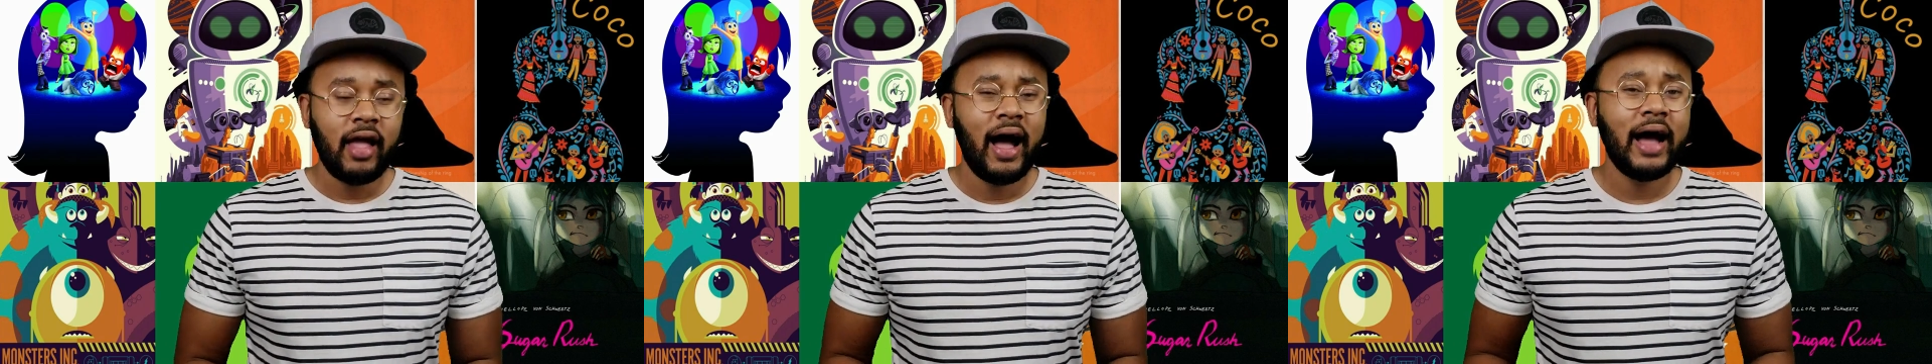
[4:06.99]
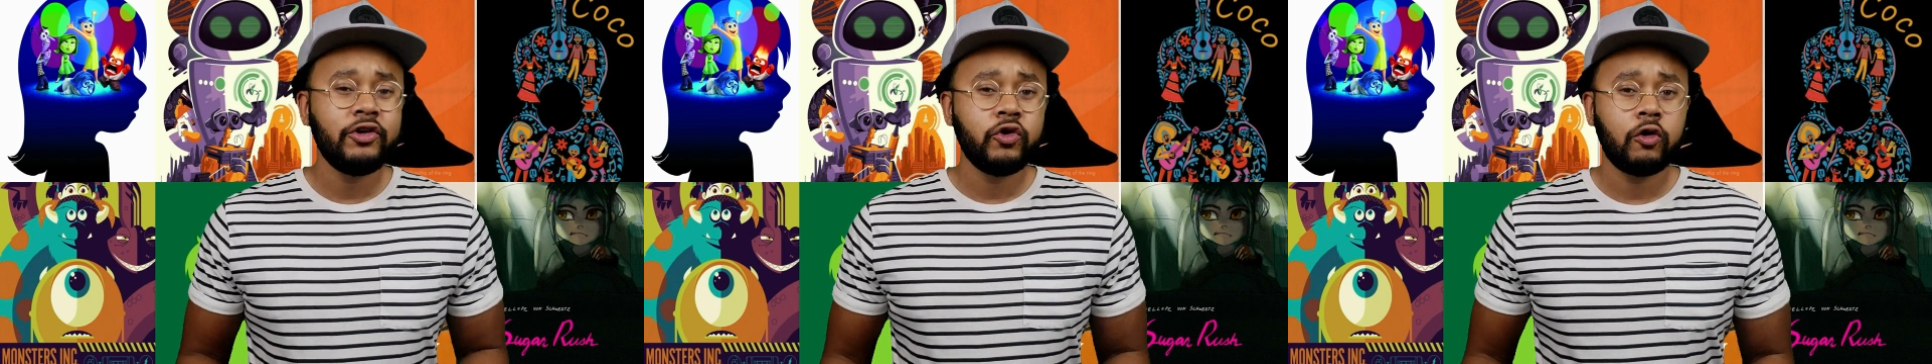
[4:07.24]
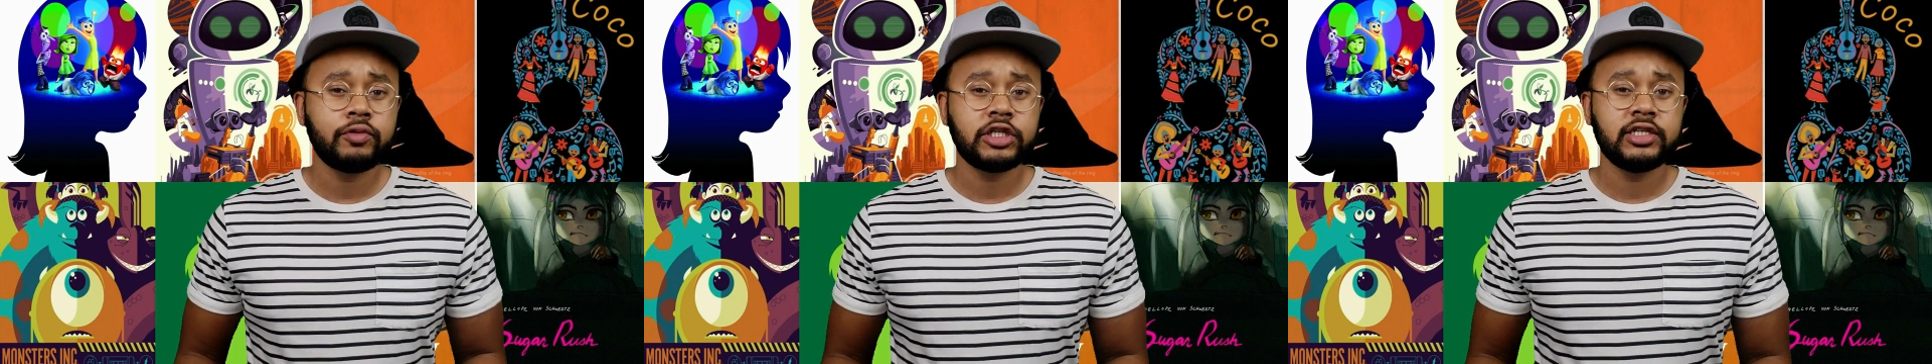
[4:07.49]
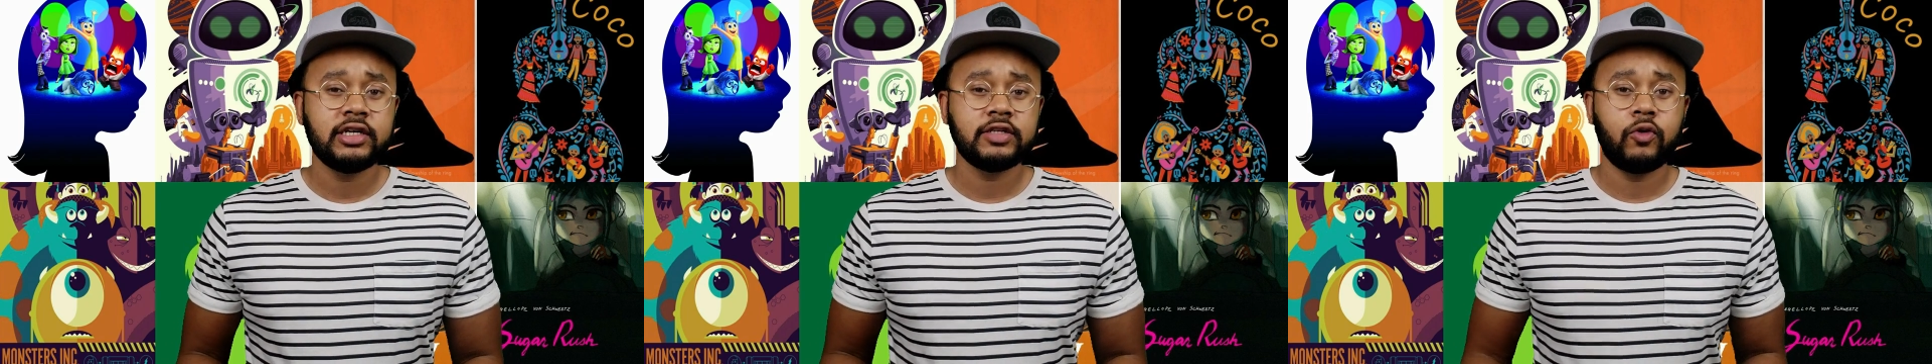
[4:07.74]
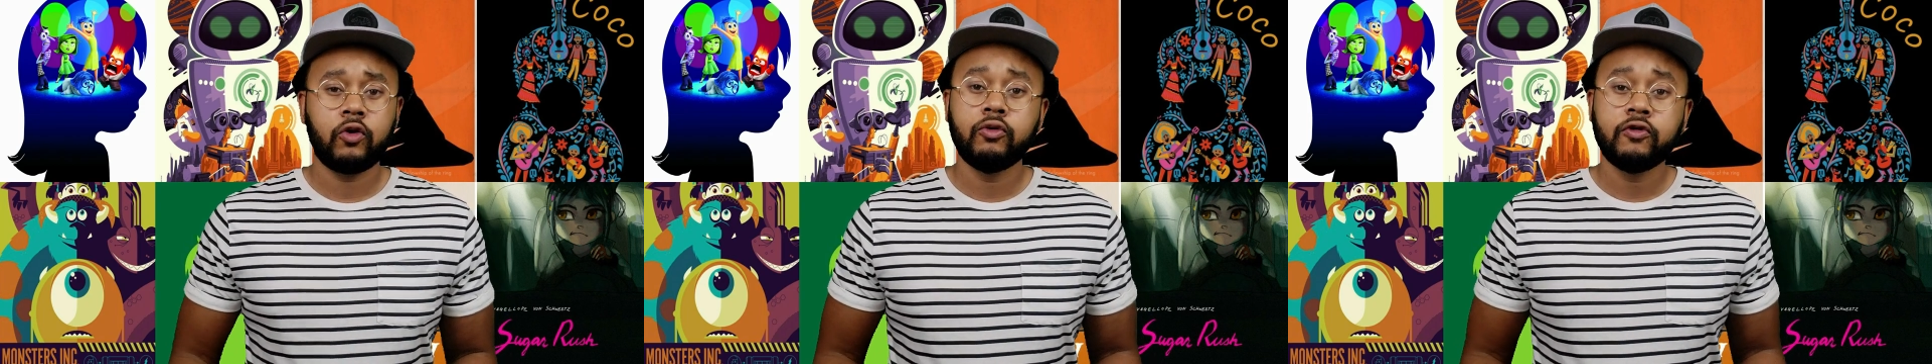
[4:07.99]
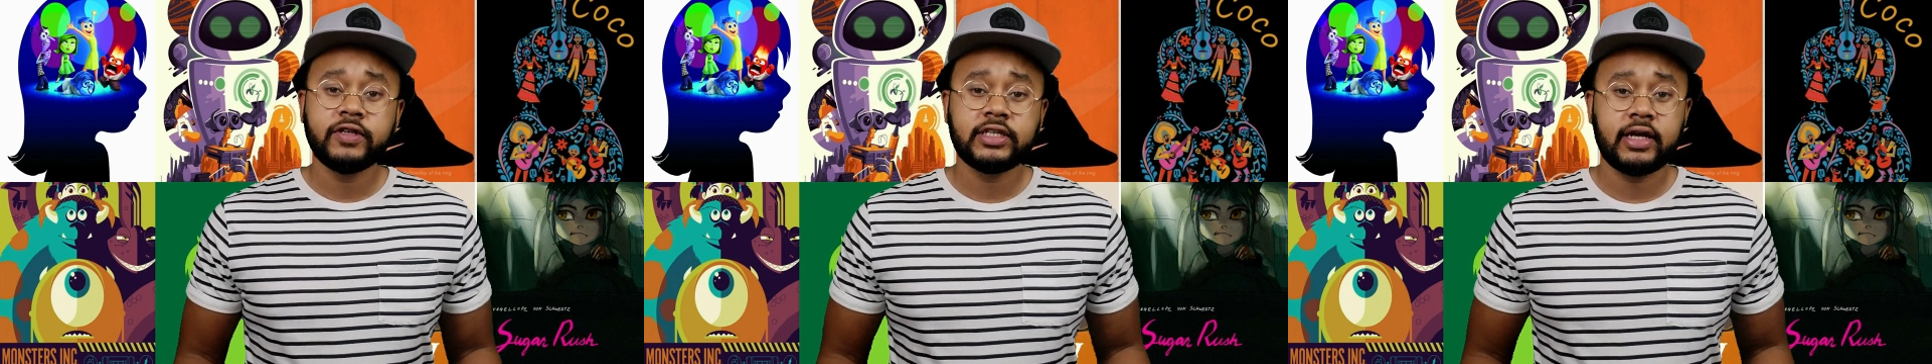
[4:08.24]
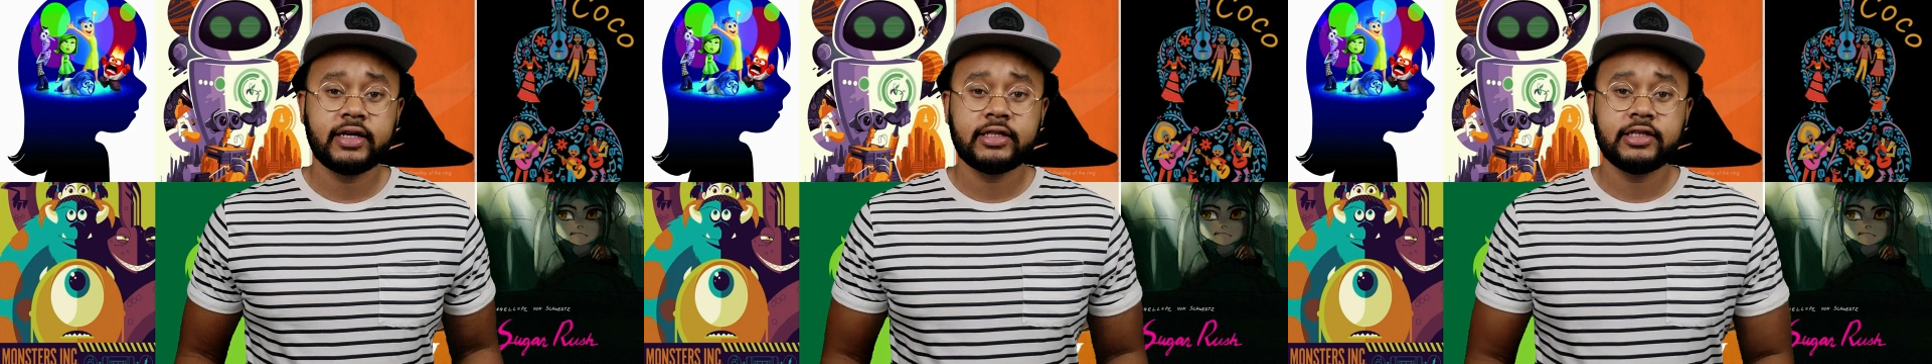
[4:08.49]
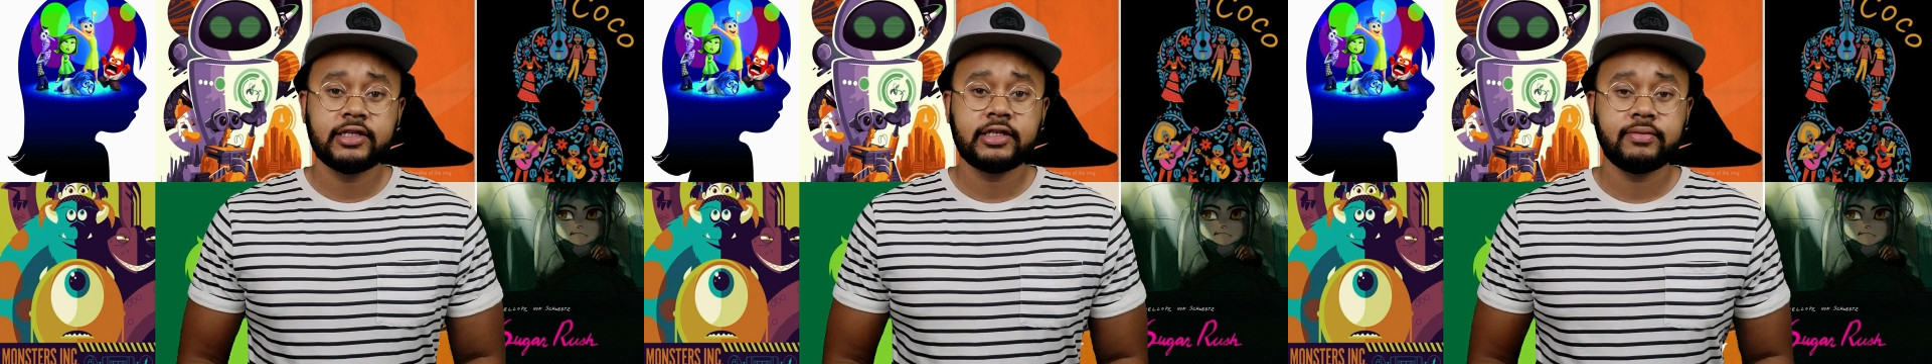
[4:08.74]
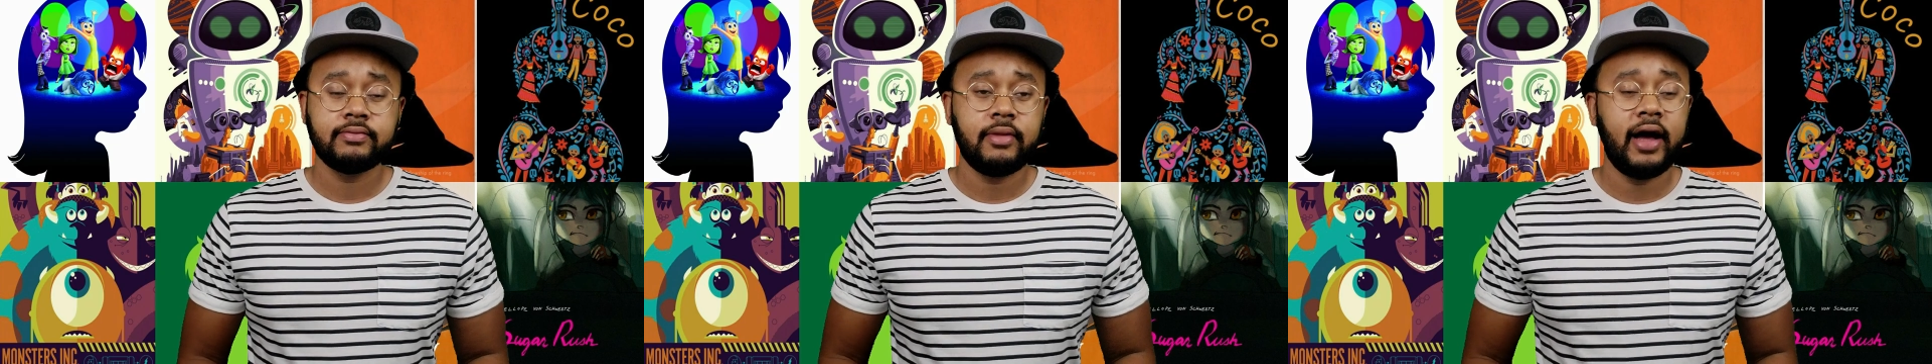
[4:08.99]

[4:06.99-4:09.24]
I do hope she does more movies like this.